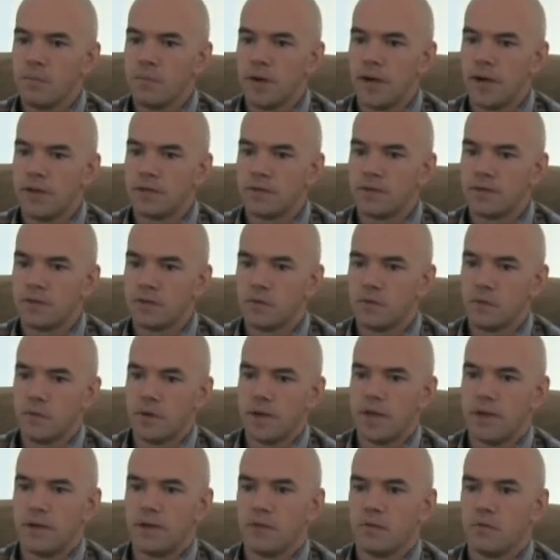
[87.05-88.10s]
But
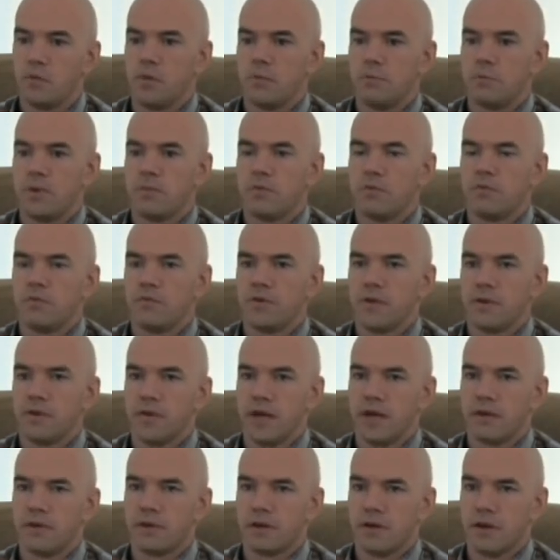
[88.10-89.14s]
when people feel
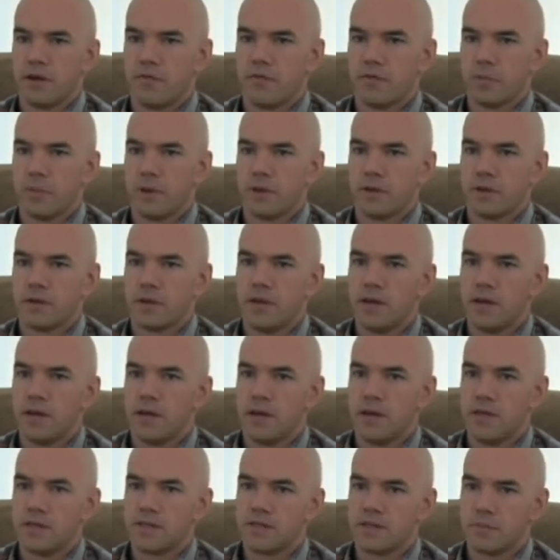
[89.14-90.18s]
like their government
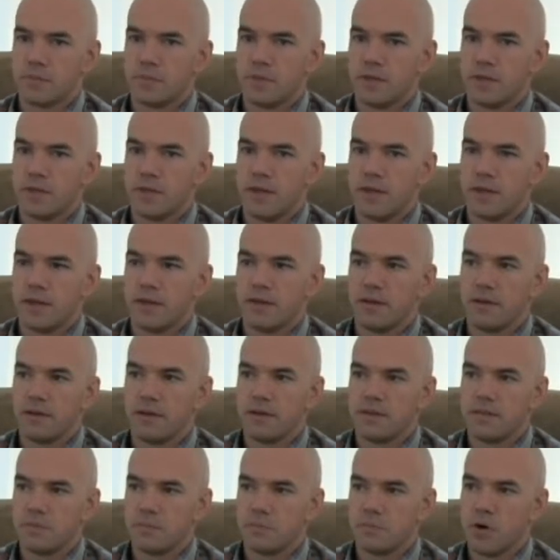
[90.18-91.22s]
is something that
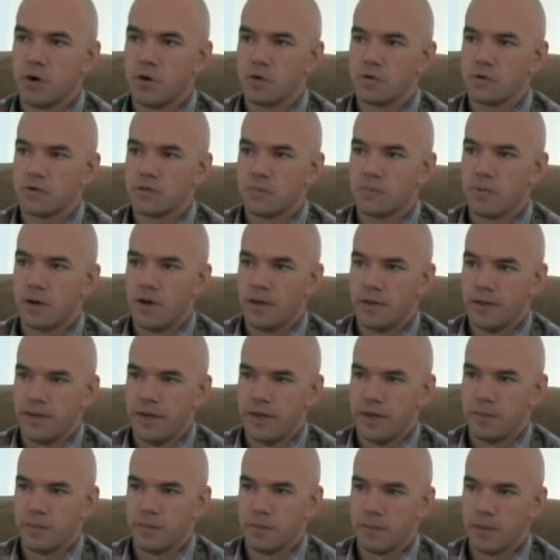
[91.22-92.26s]
is imposed upon
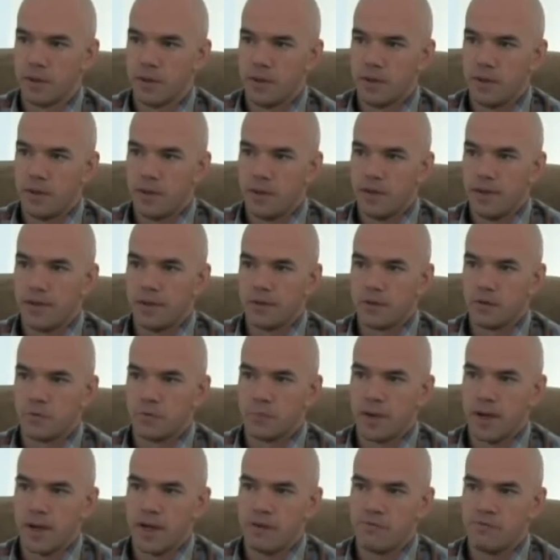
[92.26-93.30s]
them, either
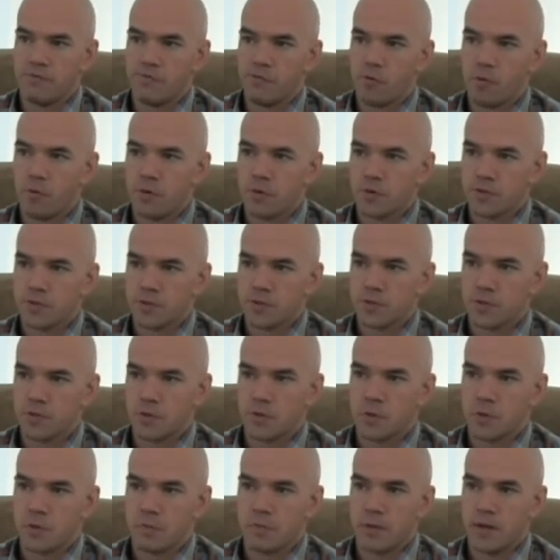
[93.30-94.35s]
by force
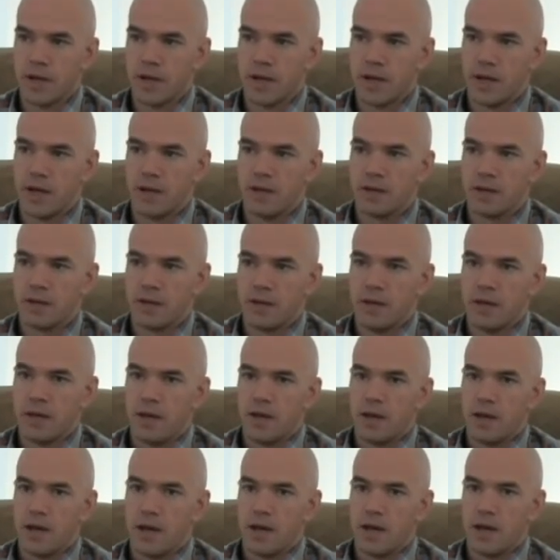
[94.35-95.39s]
or by
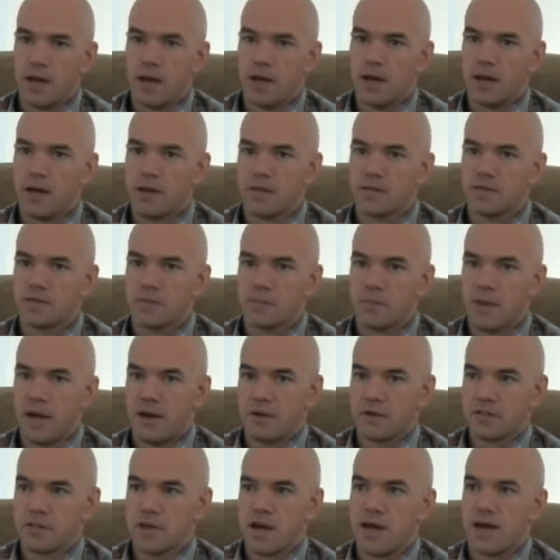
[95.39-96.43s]
some
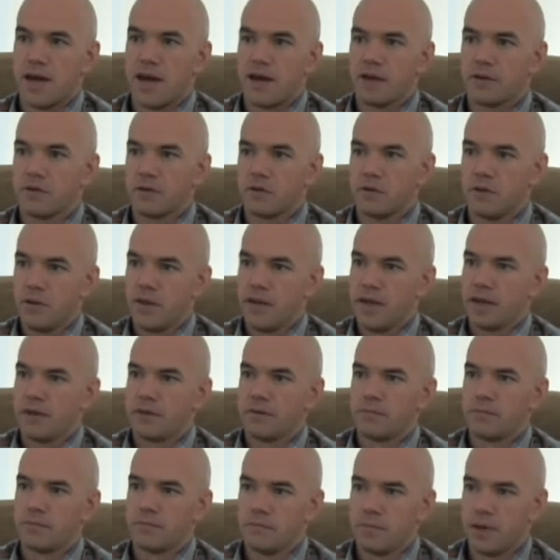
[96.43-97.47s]
outside actor,
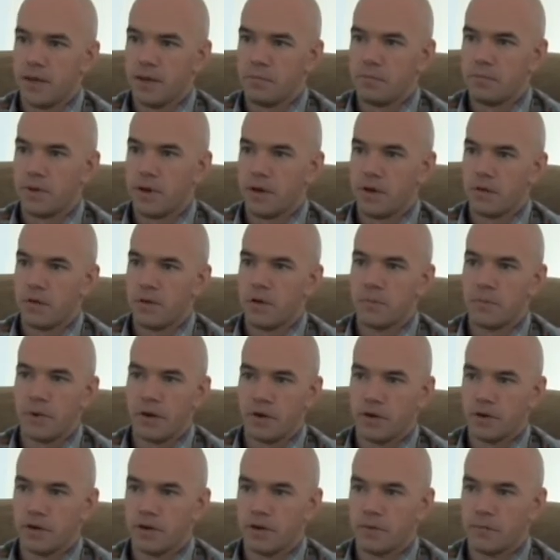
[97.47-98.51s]
like by
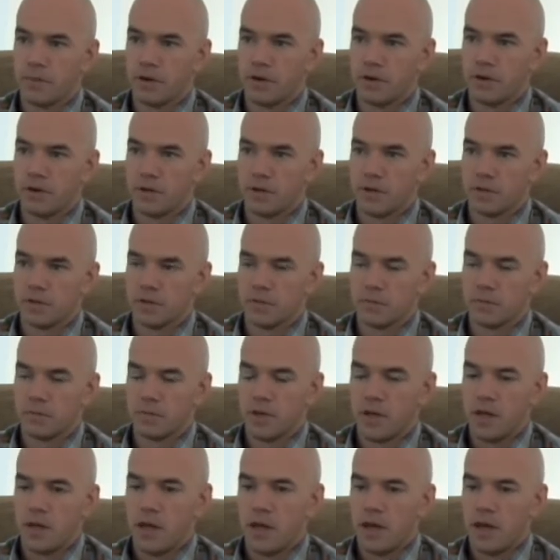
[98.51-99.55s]
American imperialism,
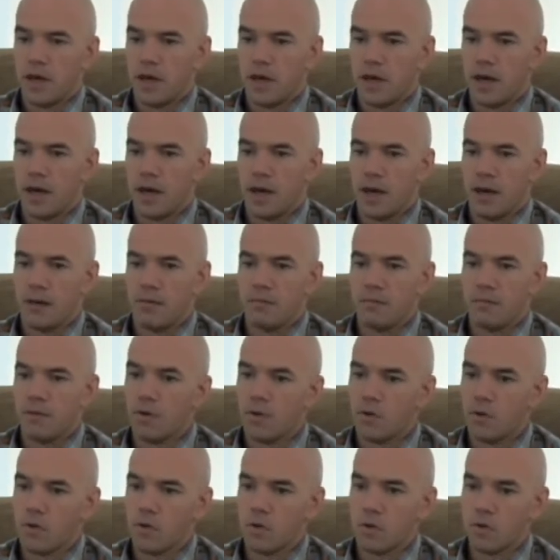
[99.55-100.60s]

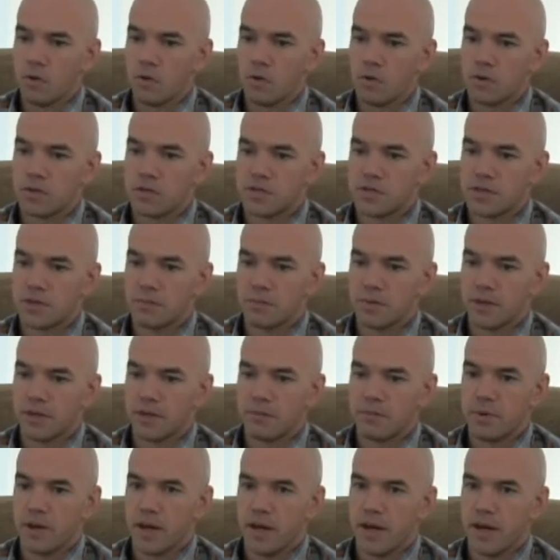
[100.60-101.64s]
or simply
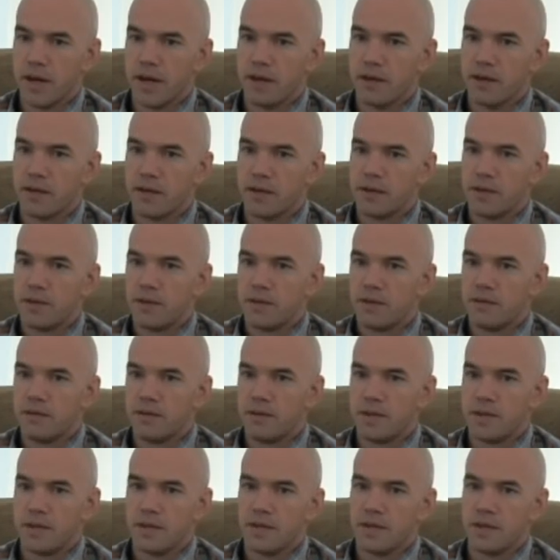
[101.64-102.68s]
by
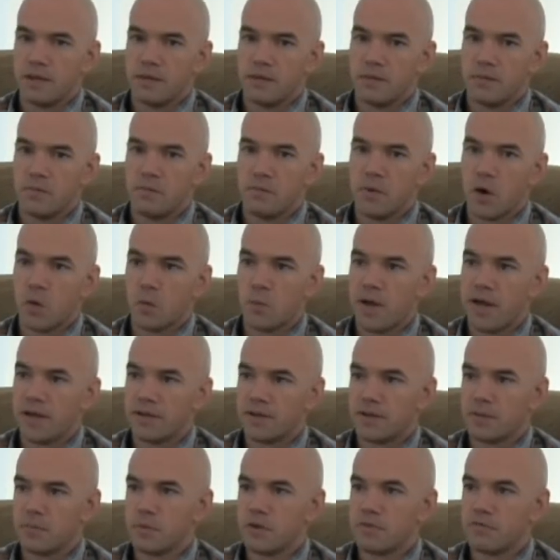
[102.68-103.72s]
the
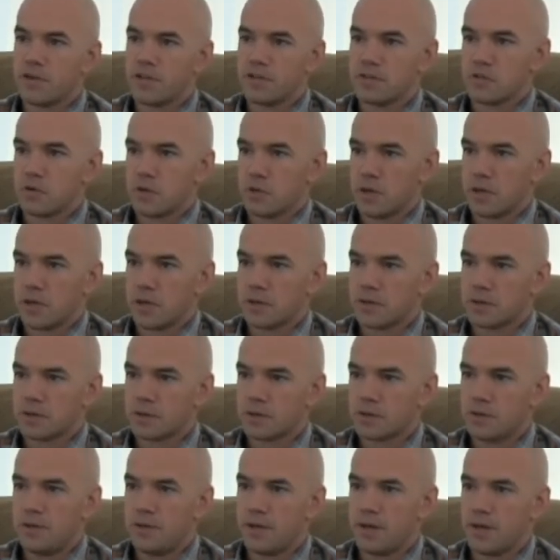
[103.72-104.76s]
momentum of history,
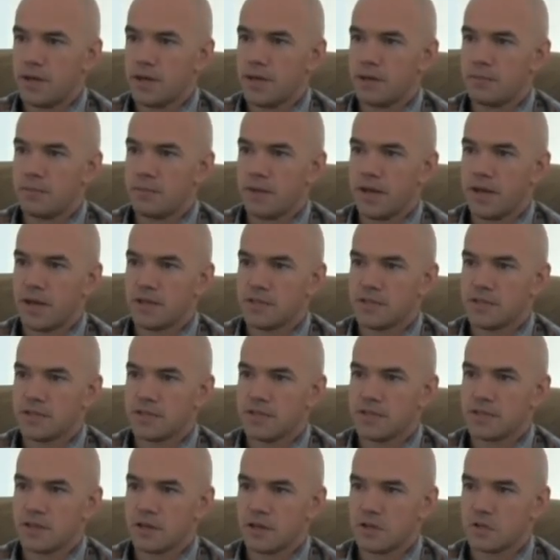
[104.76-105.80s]
as in
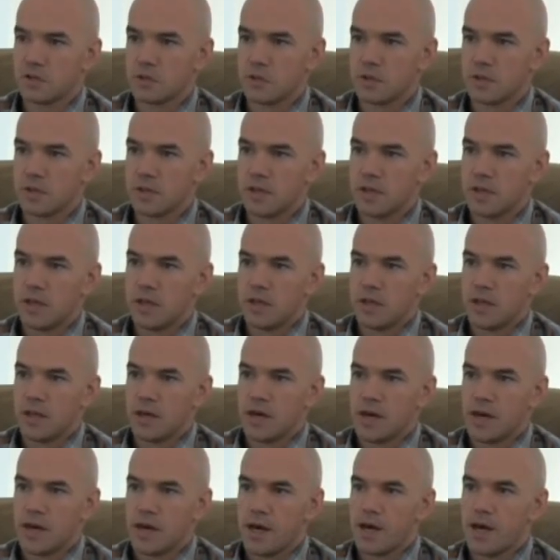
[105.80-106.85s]
this country,
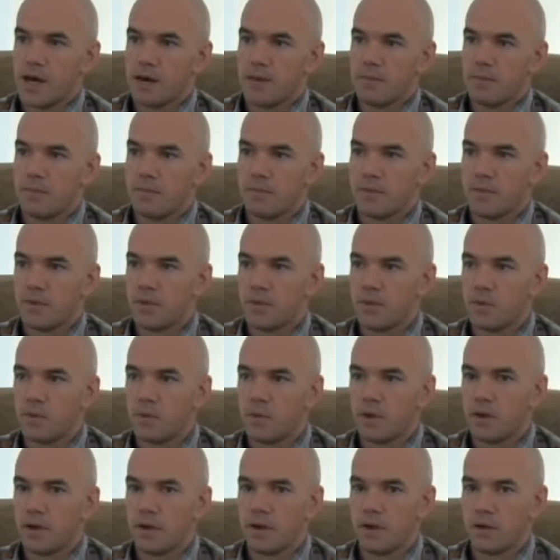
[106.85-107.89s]

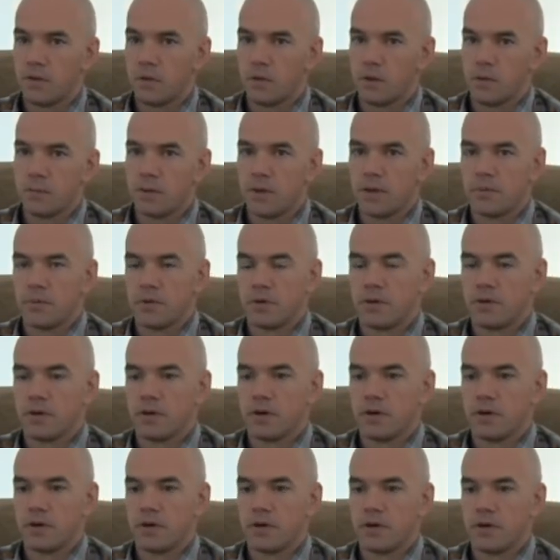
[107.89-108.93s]
where people
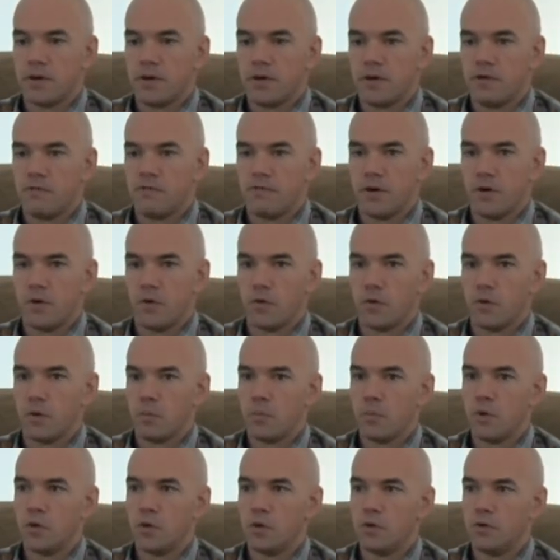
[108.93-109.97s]
are very
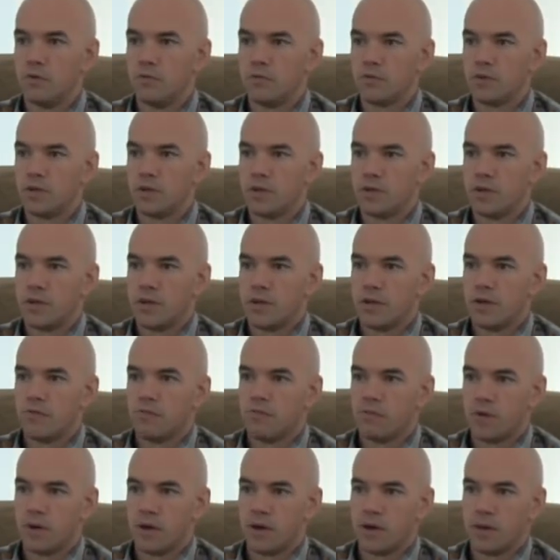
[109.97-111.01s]
removed
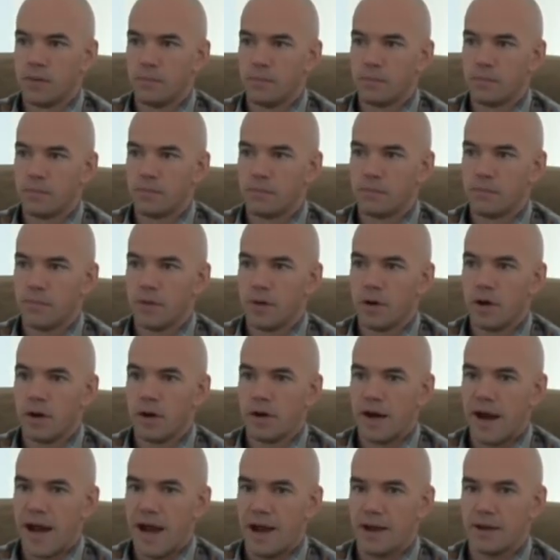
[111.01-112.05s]
from
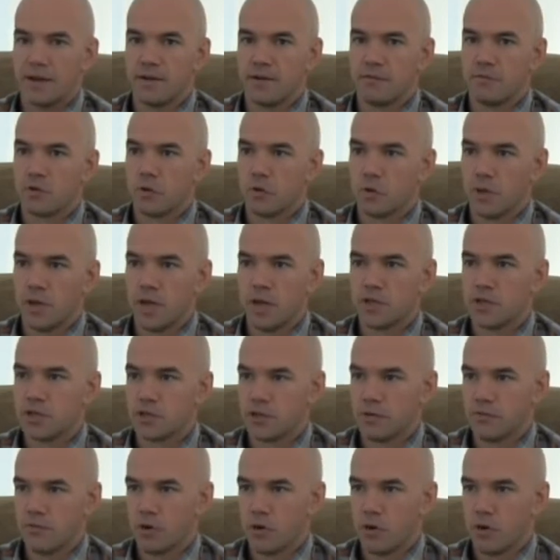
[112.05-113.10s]
our active
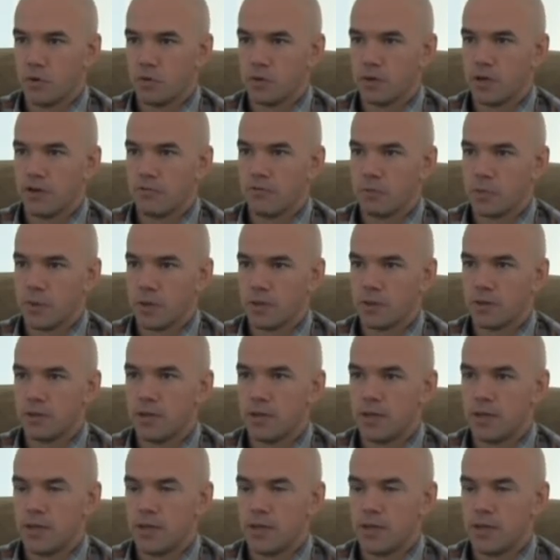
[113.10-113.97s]
creation of our own government.